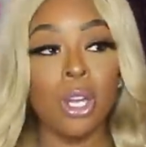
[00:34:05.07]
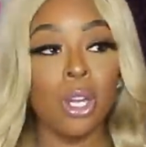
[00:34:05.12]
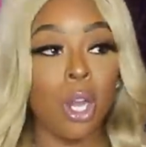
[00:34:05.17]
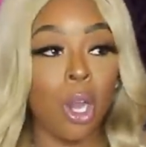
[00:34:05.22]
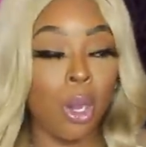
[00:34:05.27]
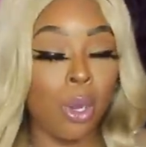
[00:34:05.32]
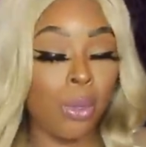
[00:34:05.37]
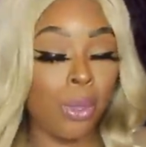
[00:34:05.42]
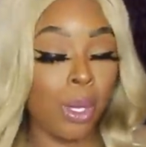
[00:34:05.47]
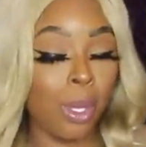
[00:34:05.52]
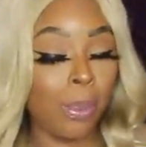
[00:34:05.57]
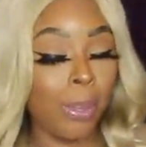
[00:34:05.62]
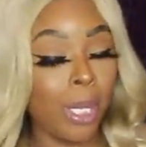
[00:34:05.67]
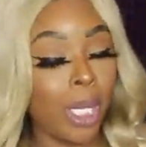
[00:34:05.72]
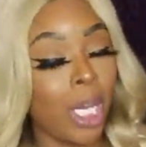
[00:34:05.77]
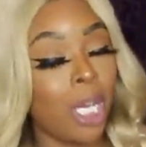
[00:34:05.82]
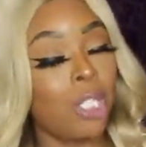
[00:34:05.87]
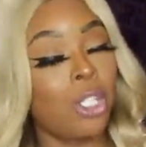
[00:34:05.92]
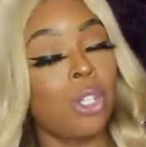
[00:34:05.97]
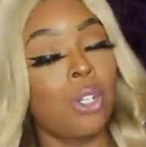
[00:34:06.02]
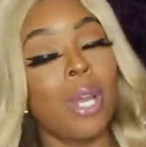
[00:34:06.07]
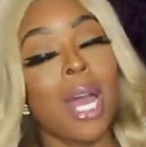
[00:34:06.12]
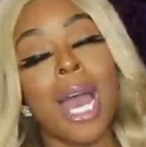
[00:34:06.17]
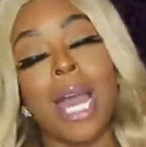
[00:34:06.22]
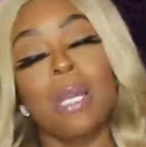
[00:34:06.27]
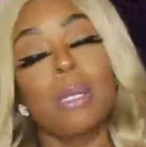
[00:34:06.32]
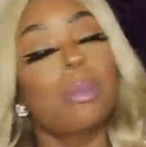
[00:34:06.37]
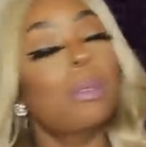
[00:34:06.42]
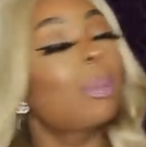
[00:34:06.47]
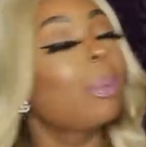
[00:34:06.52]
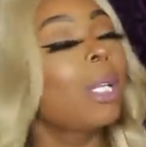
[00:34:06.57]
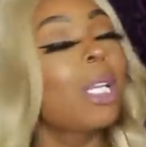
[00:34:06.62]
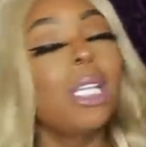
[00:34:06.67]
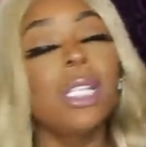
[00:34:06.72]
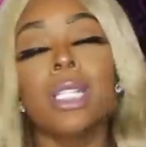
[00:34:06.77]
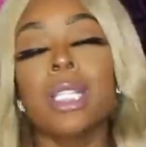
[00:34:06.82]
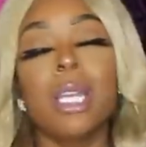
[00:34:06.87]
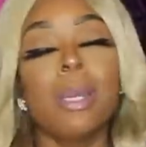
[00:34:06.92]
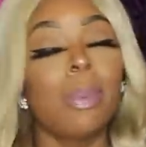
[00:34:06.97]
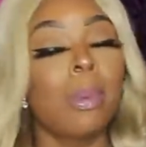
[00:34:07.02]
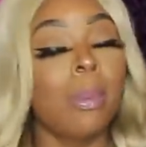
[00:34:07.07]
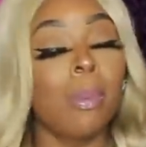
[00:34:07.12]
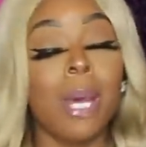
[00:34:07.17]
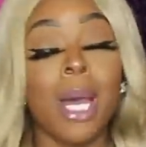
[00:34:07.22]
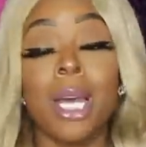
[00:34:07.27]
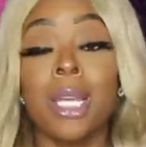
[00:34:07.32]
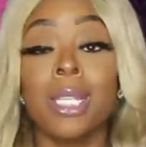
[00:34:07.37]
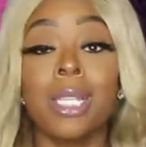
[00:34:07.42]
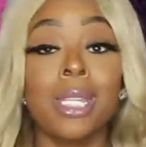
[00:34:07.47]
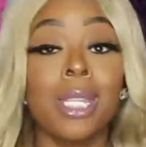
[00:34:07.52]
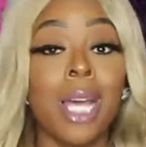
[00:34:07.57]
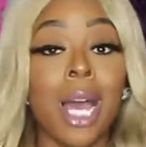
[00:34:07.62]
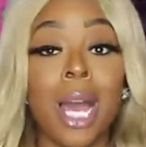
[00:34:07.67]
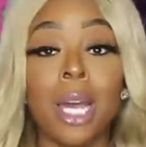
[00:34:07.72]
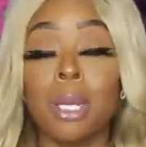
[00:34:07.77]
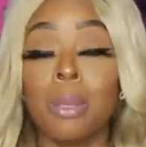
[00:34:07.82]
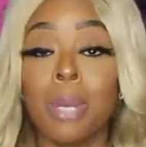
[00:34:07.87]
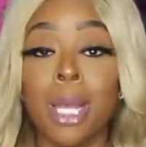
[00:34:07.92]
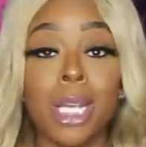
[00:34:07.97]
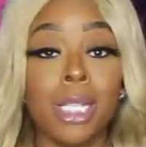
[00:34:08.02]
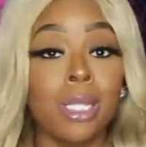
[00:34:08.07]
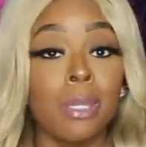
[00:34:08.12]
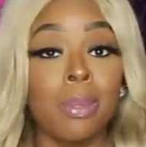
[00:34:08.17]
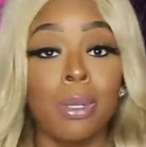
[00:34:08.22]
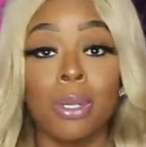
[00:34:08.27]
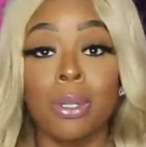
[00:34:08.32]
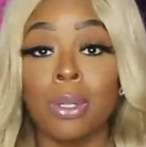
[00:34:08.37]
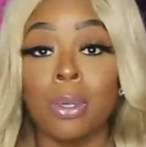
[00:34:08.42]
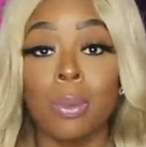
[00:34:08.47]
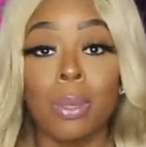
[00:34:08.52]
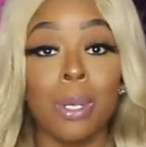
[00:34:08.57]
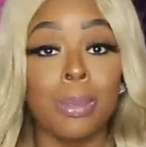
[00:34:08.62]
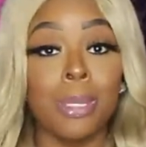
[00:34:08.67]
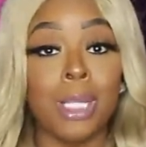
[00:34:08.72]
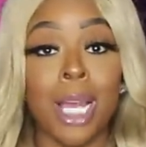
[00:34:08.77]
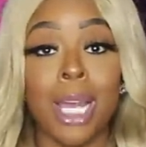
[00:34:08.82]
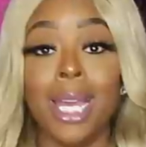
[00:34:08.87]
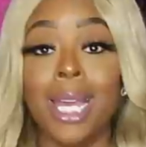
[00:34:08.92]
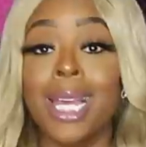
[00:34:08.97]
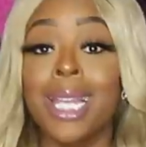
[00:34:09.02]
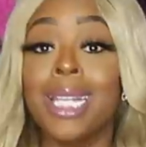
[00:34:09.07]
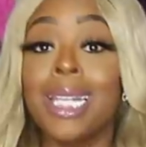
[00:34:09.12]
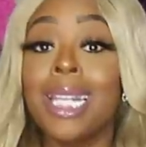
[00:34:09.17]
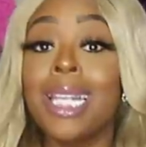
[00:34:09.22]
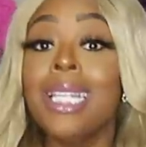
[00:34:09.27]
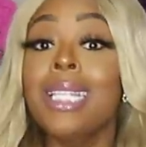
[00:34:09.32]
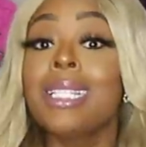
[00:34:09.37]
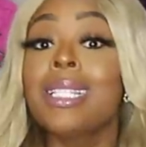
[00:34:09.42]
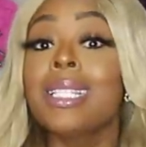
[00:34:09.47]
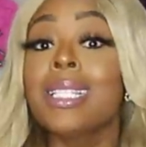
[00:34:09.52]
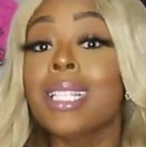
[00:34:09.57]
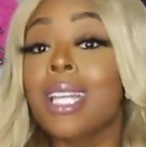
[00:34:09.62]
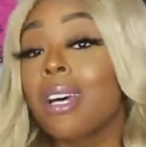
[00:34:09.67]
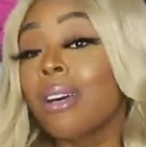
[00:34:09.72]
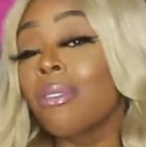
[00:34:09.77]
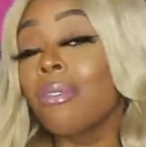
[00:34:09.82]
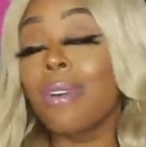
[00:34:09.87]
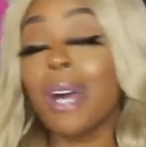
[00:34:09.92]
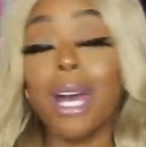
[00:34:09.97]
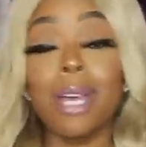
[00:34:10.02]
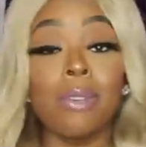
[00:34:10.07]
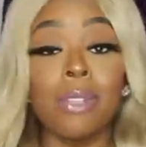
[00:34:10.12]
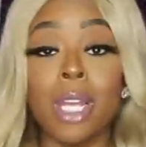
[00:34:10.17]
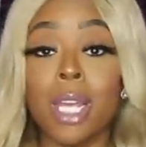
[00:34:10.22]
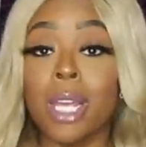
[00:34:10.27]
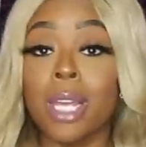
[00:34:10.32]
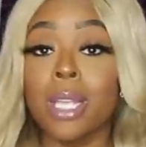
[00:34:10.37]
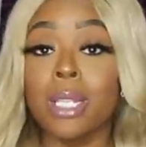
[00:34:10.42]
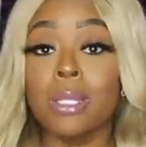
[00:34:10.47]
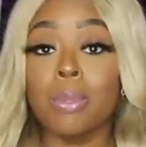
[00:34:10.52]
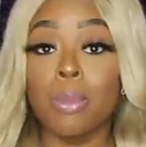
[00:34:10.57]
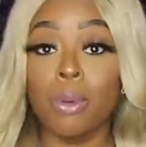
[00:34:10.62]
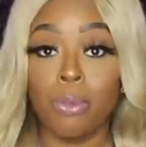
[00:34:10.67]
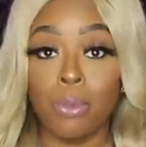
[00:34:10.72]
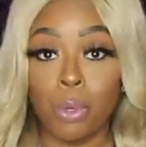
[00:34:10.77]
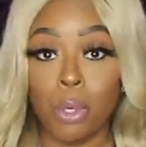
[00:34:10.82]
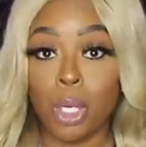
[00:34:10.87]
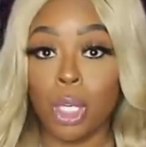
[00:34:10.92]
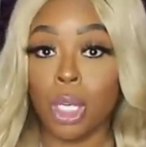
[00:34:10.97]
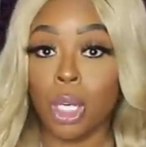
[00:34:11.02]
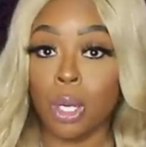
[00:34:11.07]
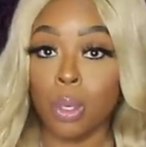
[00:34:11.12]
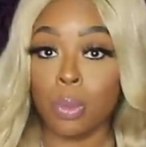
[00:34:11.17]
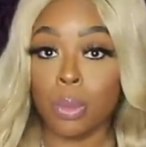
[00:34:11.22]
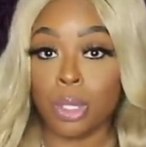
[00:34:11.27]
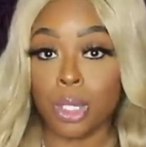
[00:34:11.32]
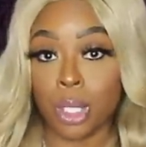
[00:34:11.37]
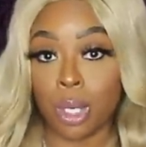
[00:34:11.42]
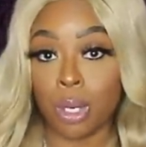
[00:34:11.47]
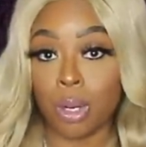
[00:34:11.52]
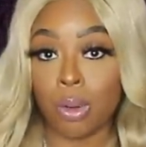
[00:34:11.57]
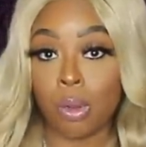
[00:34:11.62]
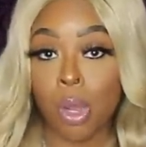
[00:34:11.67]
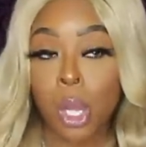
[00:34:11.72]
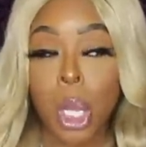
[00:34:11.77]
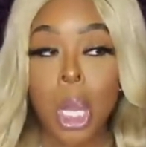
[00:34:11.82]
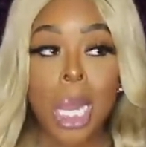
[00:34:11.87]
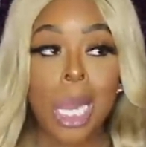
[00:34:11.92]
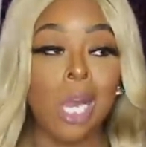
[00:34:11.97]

Go on there, pick out your items. Please keep in mind that the item has to be on their website at least five days before it gonna reserve